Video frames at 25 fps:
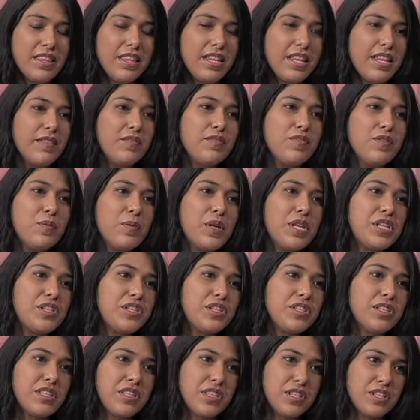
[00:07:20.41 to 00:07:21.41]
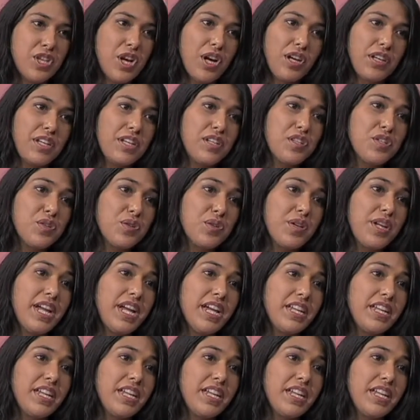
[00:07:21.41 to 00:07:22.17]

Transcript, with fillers: the information that the talking tree